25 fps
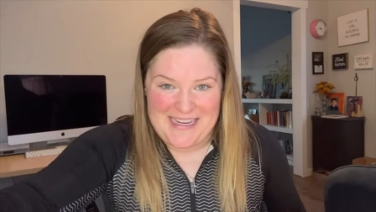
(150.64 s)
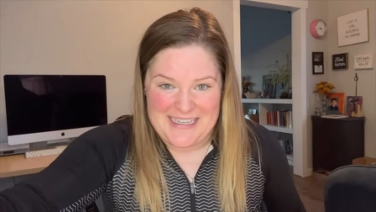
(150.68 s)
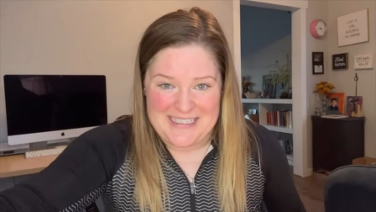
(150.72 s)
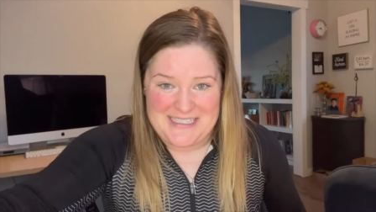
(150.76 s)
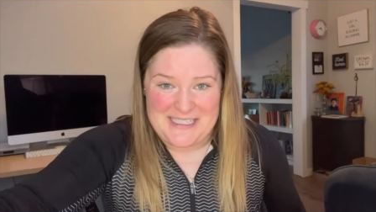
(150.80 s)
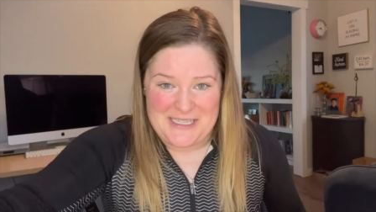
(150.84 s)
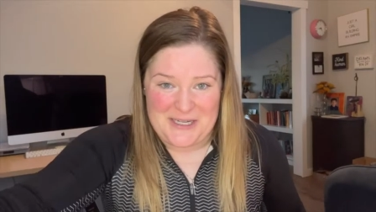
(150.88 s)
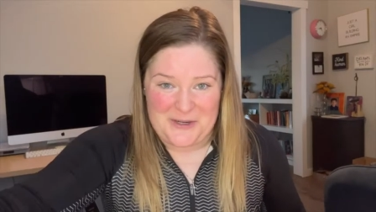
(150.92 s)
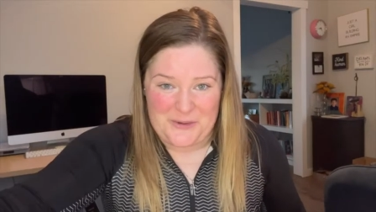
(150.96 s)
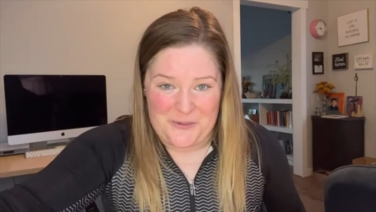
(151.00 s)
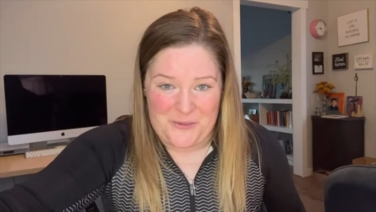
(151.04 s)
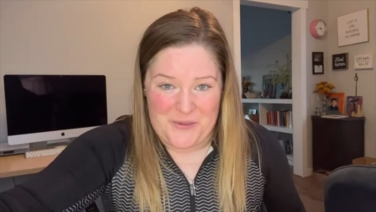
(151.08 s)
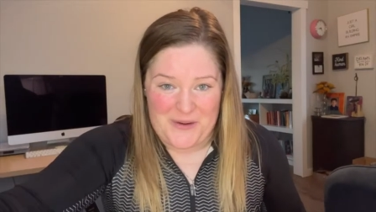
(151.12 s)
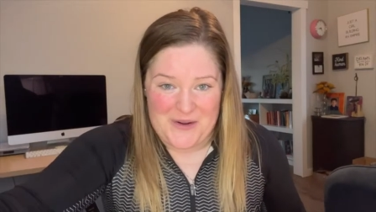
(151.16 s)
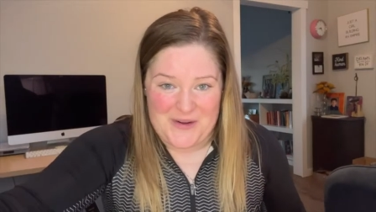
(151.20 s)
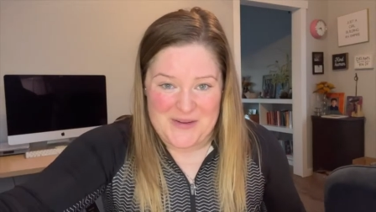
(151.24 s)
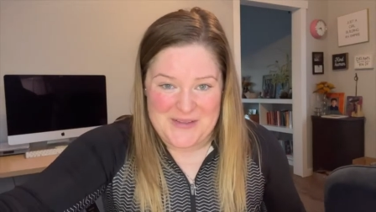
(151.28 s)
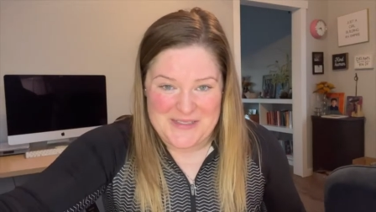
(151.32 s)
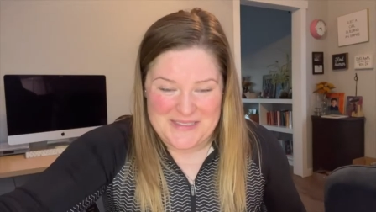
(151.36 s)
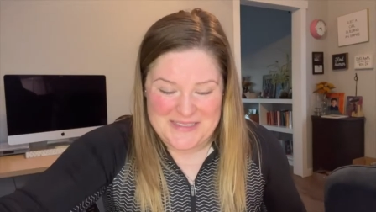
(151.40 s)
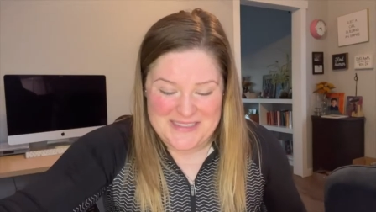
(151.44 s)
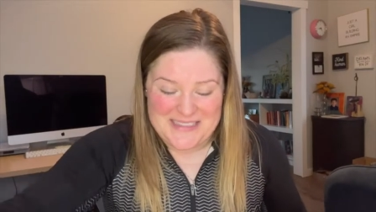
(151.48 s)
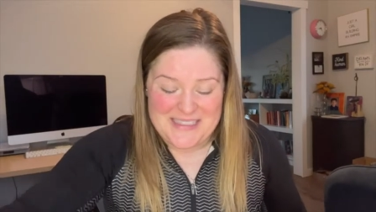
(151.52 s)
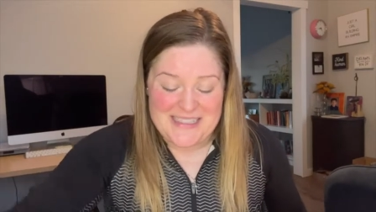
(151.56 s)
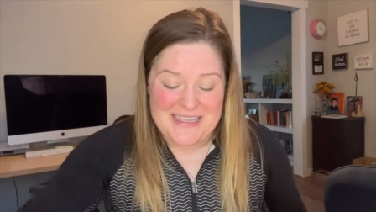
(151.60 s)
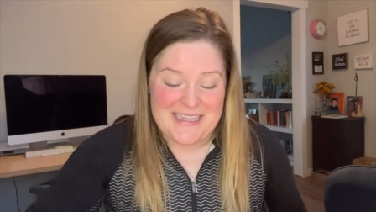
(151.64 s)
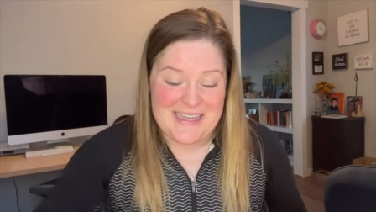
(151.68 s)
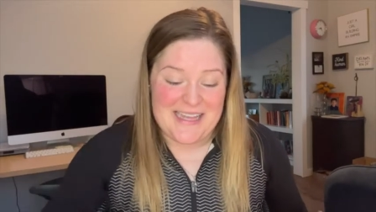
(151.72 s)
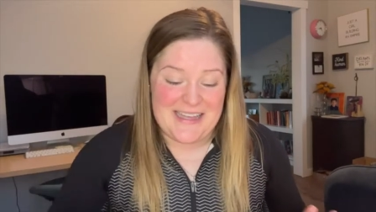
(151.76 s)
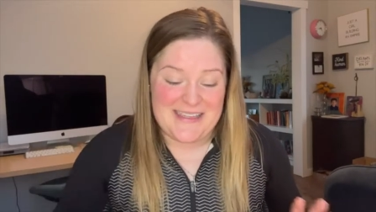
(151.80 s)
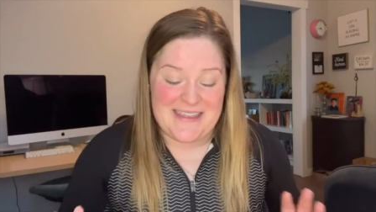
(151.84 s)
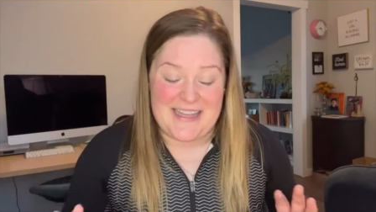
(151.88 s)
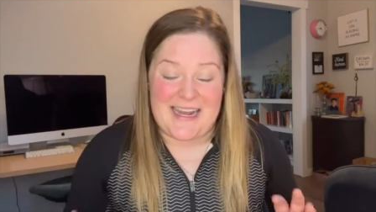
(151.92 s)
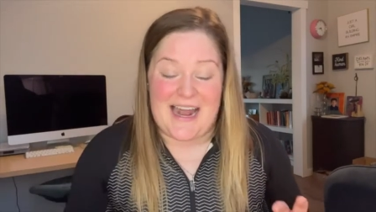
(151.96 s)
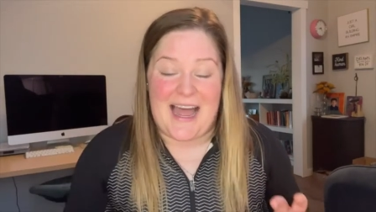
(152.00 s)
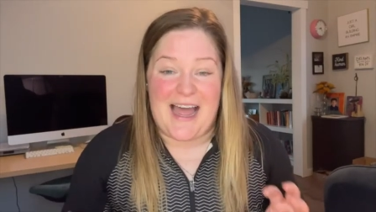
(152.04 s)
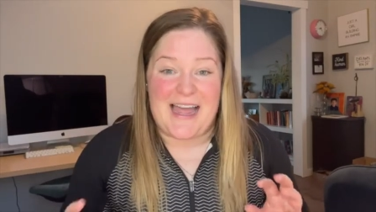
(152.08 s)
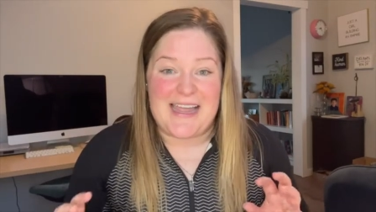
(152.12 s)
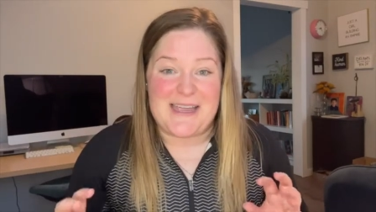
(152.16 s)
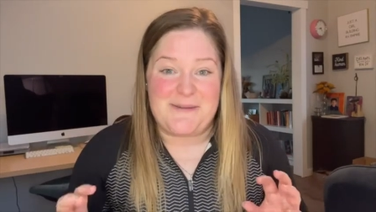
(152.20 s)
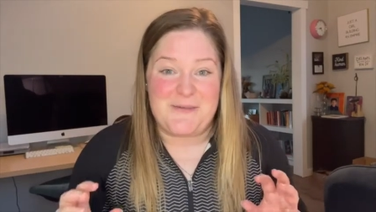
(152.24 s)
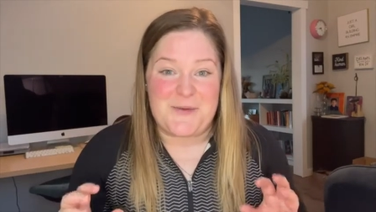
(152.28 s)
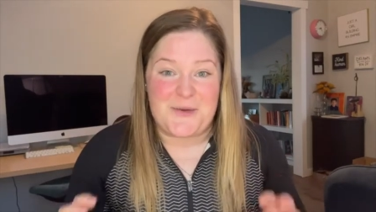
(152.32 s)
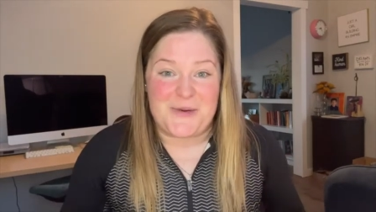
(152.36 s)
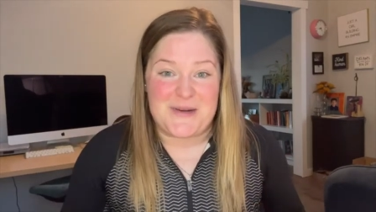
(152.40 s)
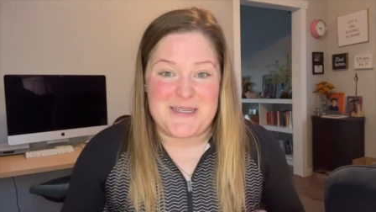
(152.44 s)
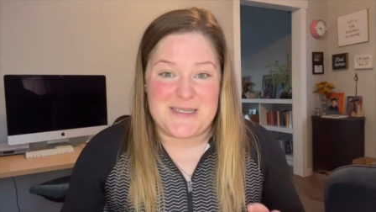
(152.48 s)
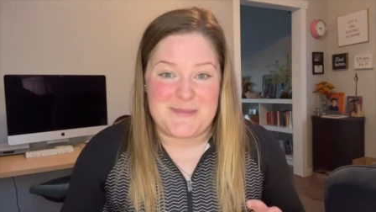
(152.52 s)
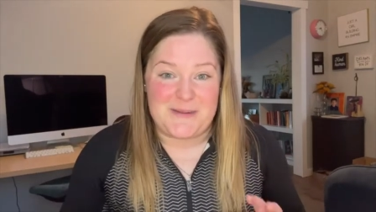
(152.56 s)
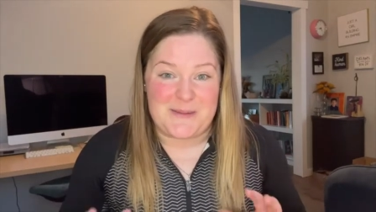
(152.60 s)
idea wall that I am
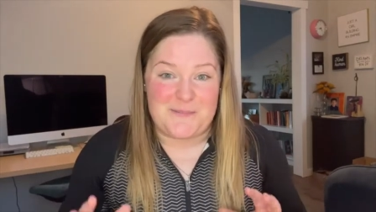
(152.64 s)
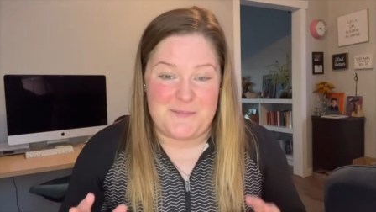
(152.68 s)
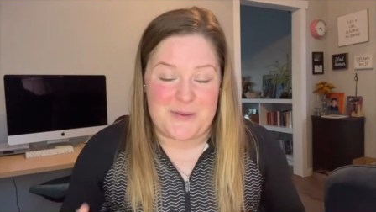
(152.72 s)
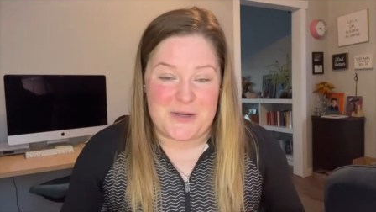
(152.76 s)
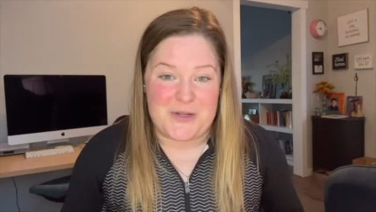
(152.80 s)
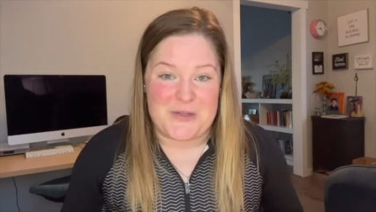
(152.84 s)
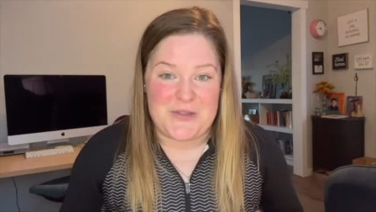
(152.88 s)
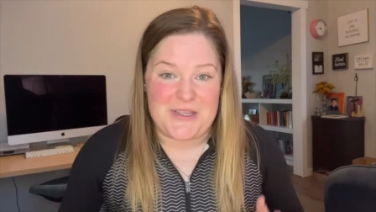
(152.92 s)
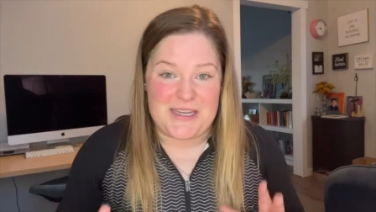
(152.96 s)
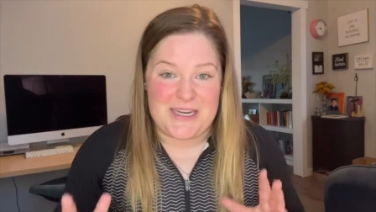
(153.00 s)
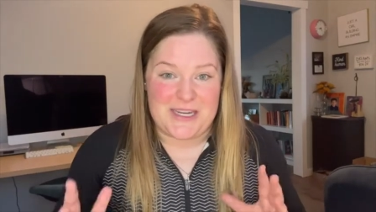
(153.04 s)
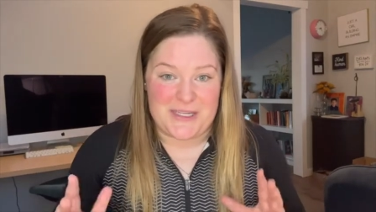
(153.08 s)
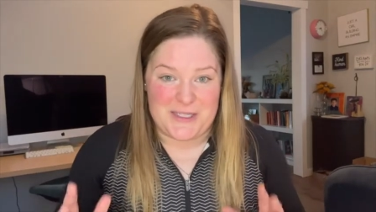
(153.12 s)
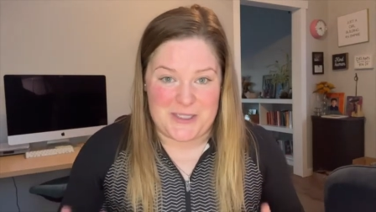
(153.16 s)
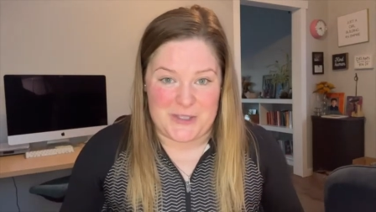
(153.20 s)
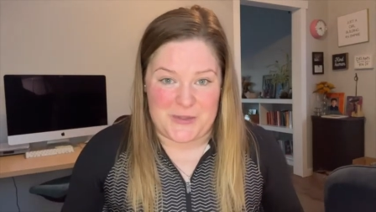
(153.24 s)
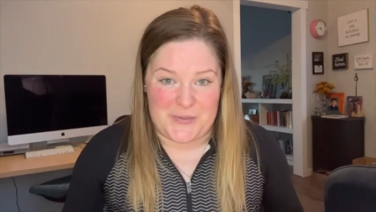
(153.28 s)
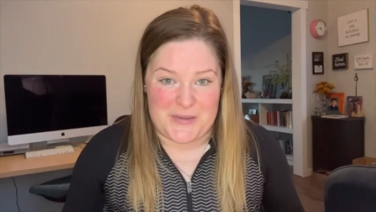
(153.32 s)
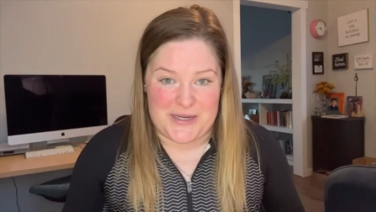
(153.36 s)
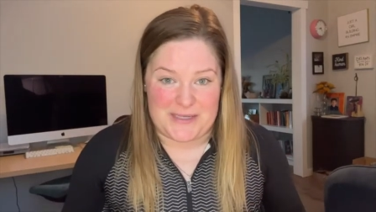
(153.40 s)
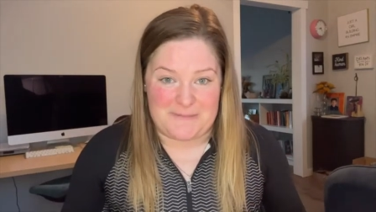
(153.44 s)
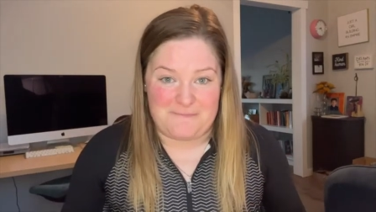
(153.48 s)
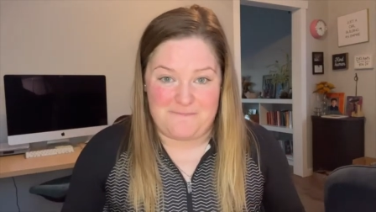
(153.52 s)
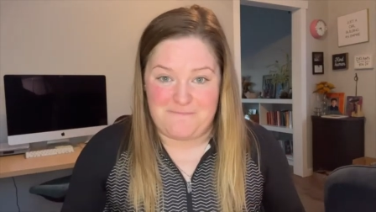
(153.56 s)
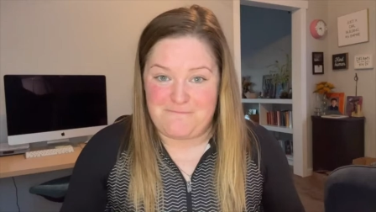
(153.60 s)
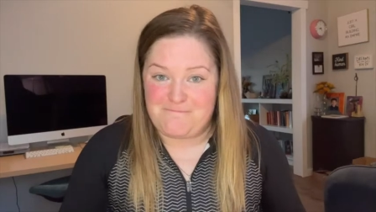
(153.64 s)
going to be building and doing.